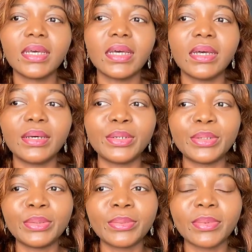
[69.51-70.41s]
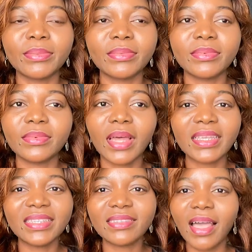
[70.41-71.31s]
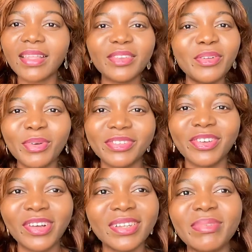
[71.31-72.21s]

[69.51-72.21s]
I don't know what to call it,